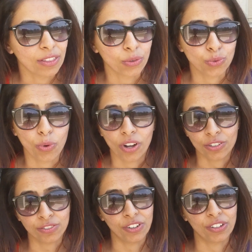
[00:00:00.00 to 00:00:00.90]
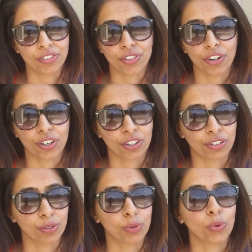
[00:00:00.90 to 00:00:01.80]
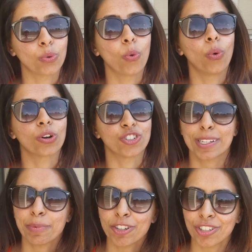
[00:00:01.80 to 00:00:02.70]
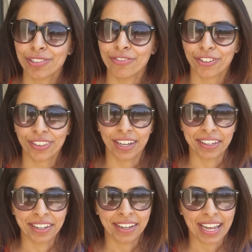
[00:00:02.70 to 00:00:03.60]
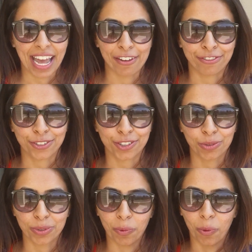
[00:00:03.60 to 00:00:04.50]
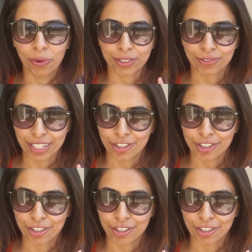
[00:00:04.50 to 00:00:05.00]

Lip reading: And those waterfalls are gorgeous, especially for the effort to reward